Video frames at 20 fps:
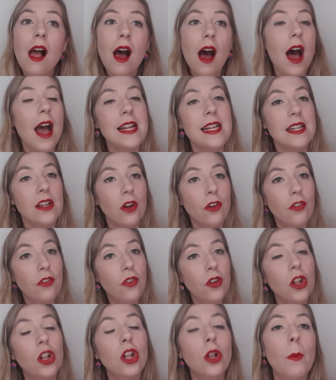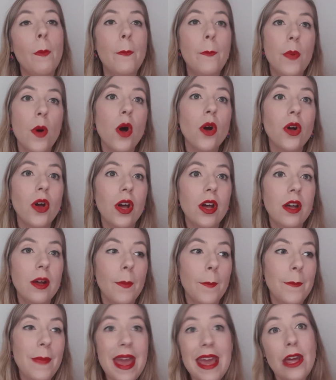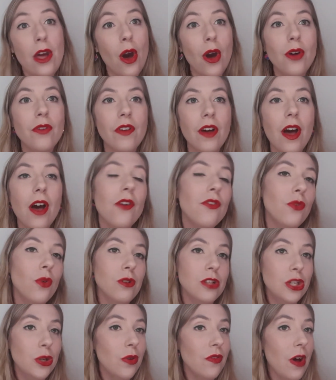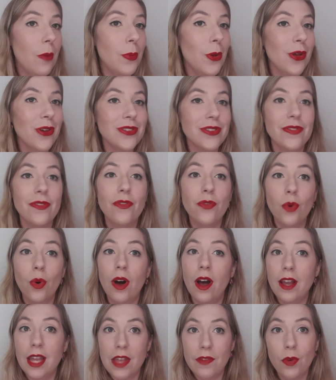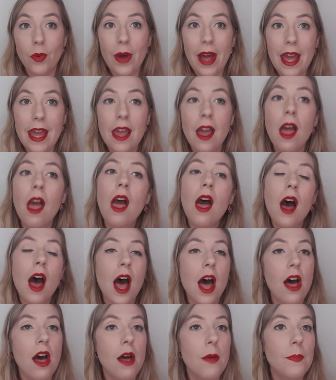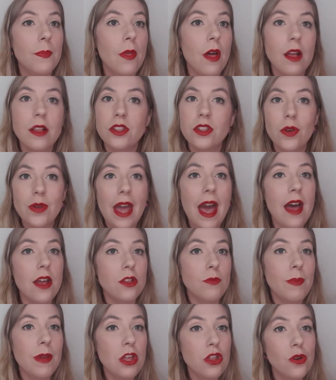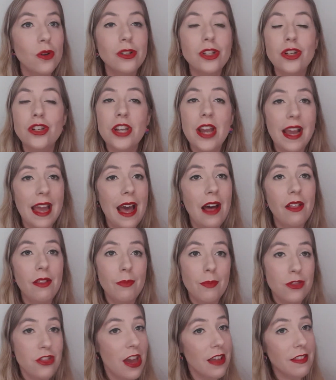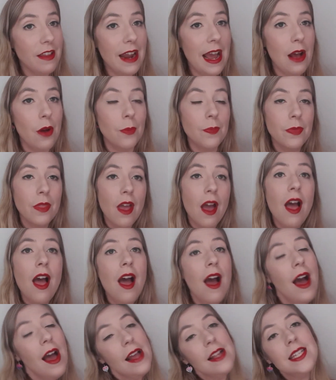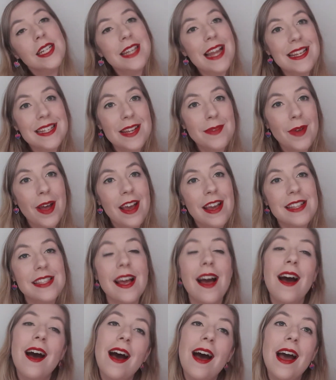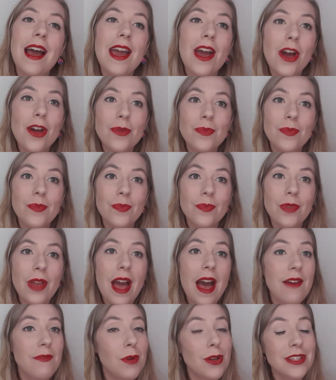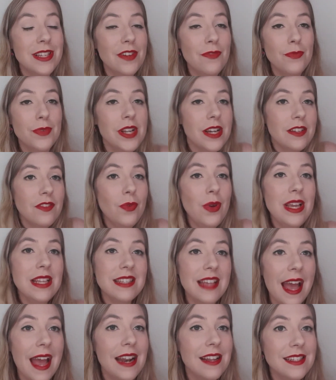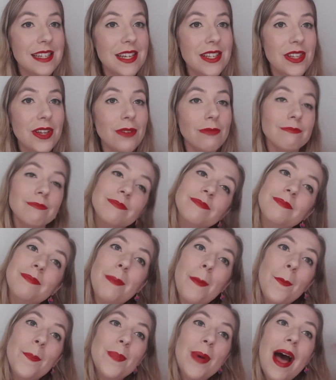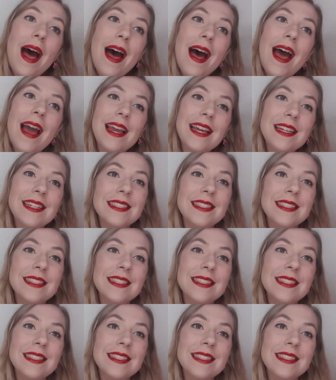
I did a full book makeover for 2 of her books for her giveaway. So yeah, be sure to check that out. Until next time guys, I hope you have positive and productive weeks and I'll see you soon. Bye!